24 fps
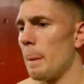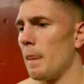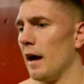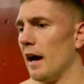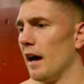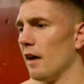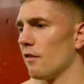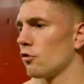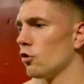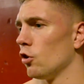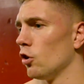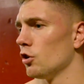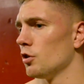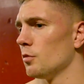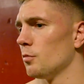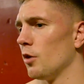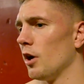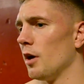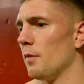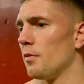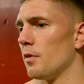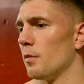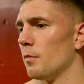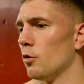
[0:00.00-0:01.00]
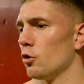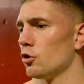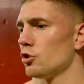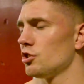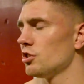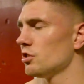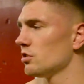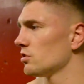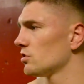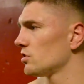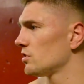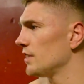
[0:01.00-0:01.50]
I have Golden Boy
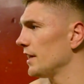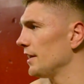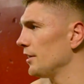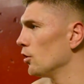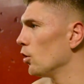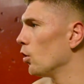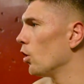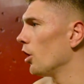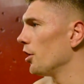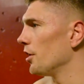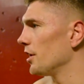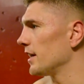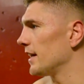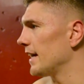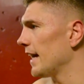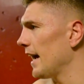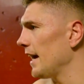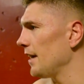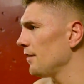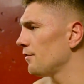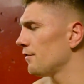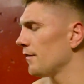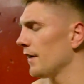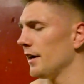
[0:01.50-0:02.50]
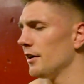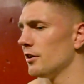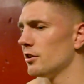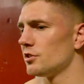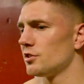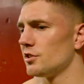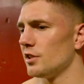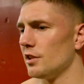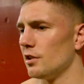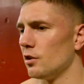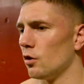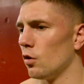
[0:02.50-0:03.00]
Promotions. They know how to guide
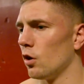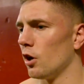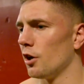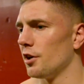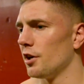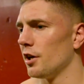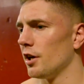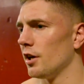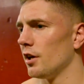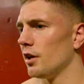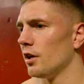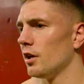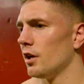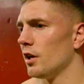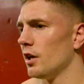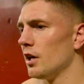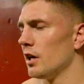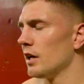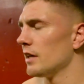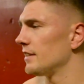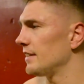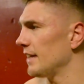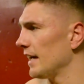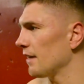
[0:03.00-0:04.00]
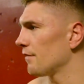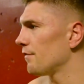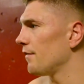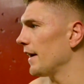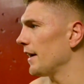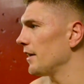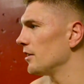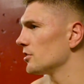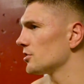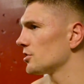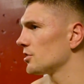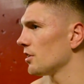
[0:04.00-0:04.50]
fighters. They know how to take
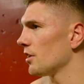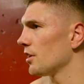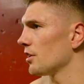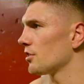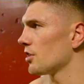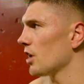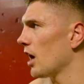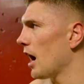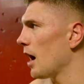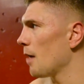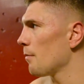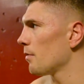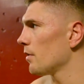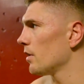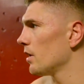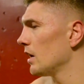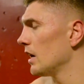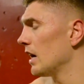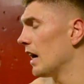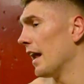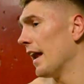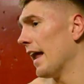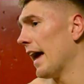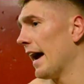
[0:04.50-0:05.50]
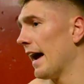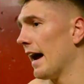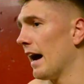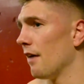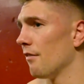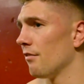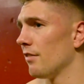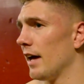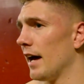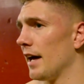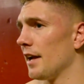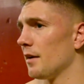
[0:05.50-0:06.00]
fighters to the top. And I
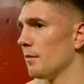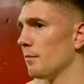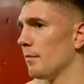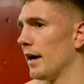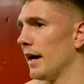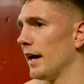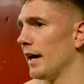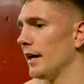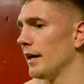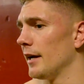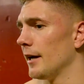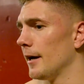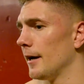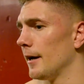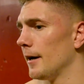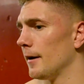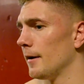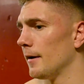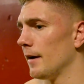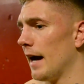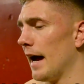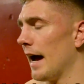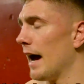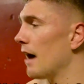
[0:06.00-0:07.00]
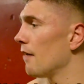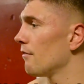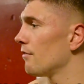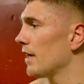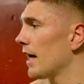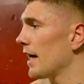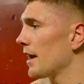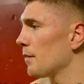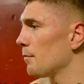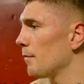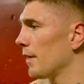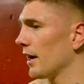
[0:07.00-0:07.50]
have that
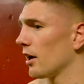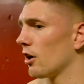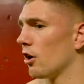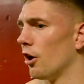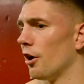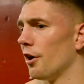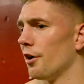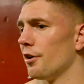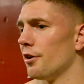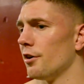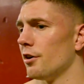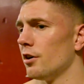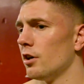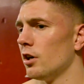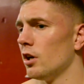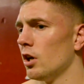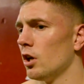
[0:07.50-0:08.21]
in my corner.